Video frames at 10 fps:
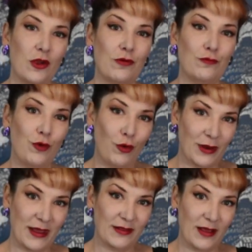
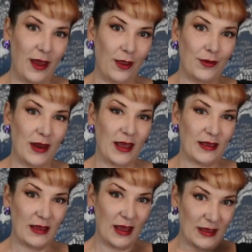rolling down.
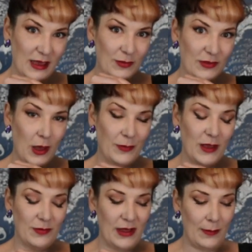It keeps it up,
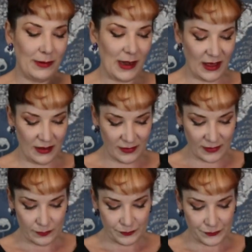keeps it in
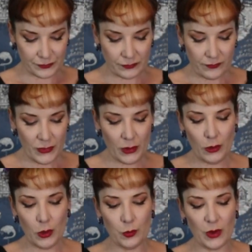place.
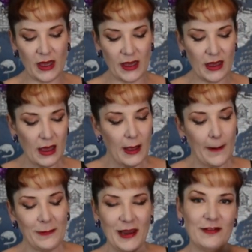We
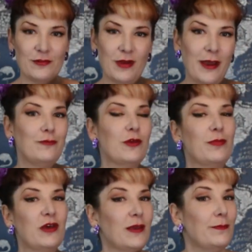played around with
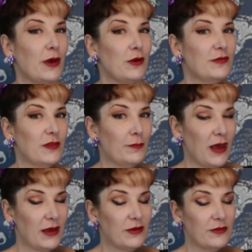putting bones at the
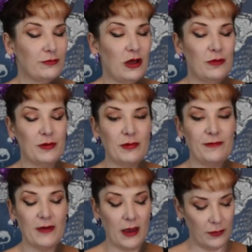back as well, but we
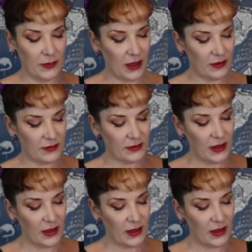found that